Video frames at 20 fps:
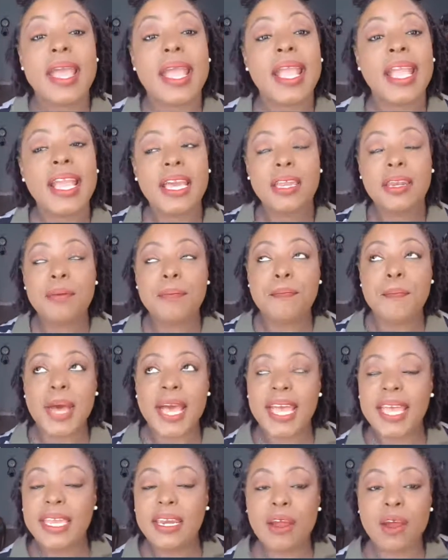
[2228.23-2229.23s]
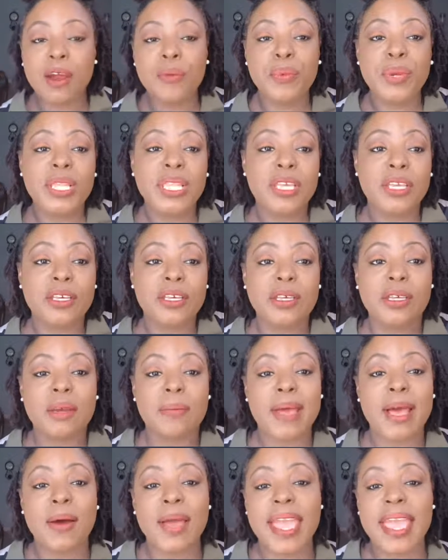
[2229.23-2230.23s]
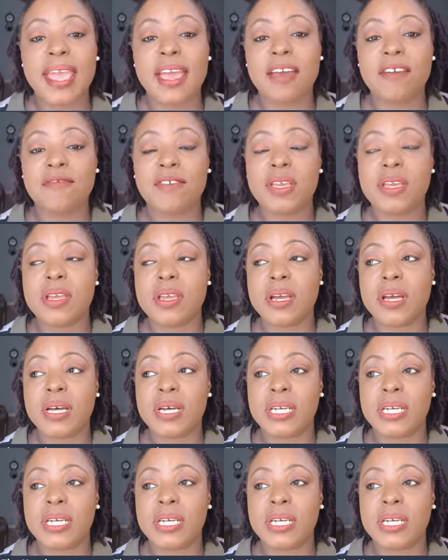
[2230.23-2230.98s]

And mine are really good about having